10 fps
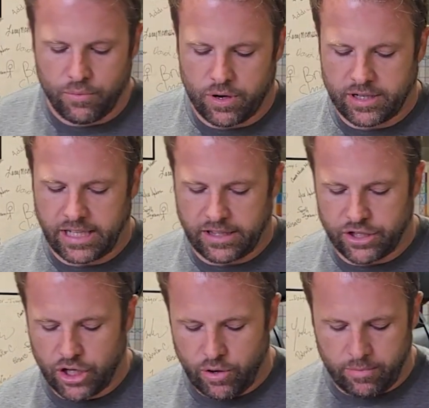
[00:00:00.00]
we're gonna take the
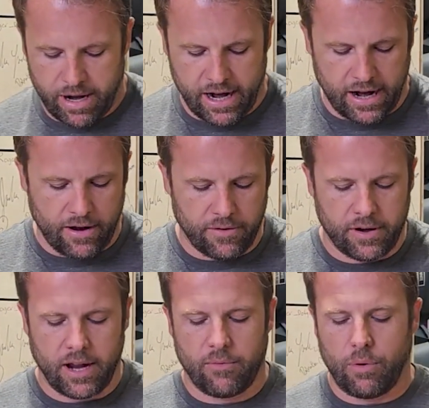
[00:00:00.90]
joey bag out
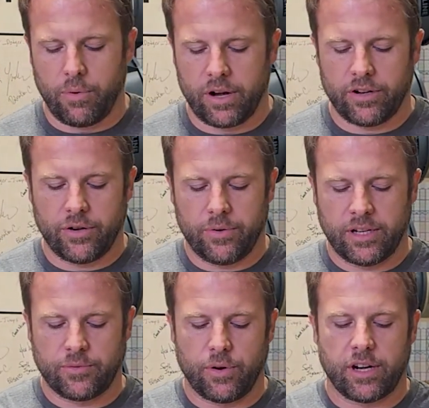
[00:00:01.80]
and what we're gonna do
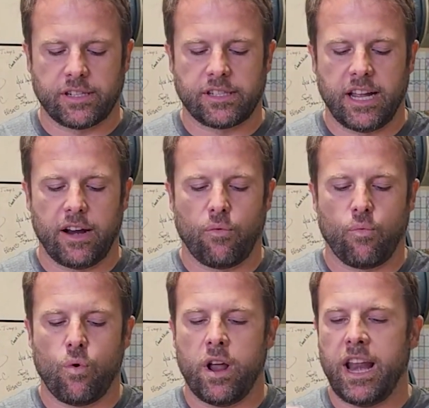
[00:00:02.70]
is we're gonna slide
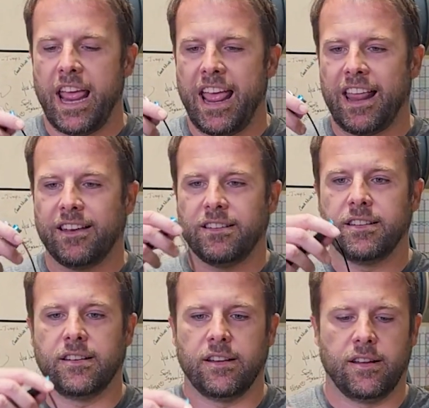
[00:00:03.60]
one
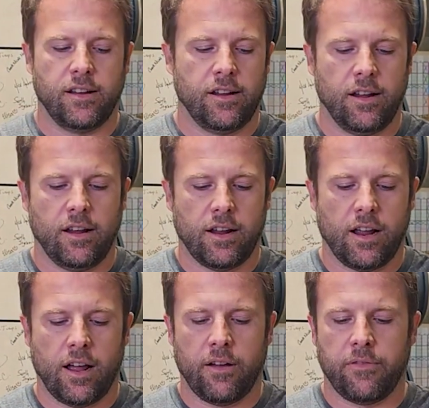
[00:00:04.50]
end
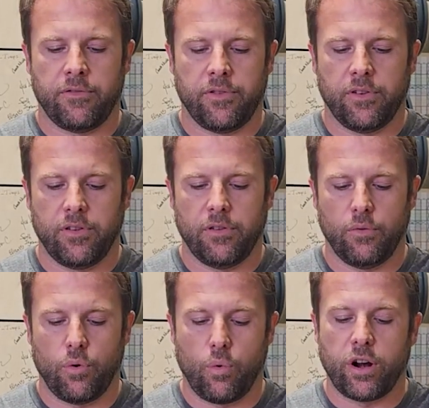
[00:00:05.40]
of,
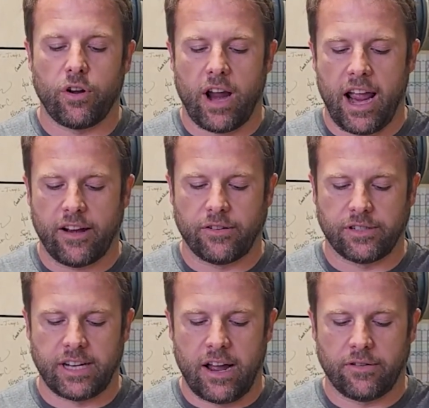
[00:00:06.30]
or one of your
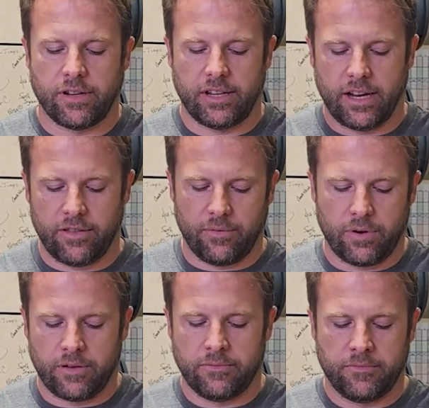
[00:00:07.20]
handles down to the other one.